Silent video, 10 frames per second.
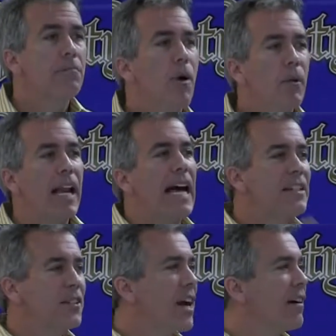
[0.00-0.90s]
but when
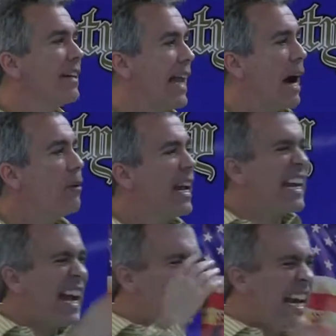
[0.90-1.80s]
I started out
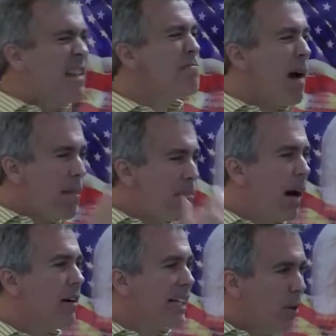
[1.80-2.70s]
and I hit my
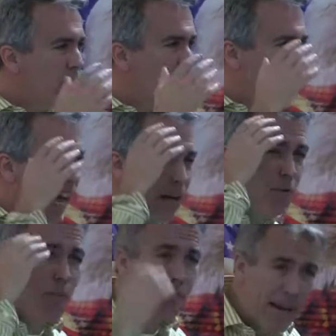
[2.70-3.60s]
party over the head
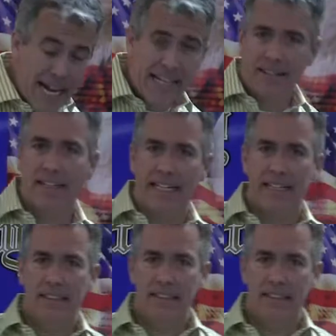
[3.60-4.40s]
repeatedly,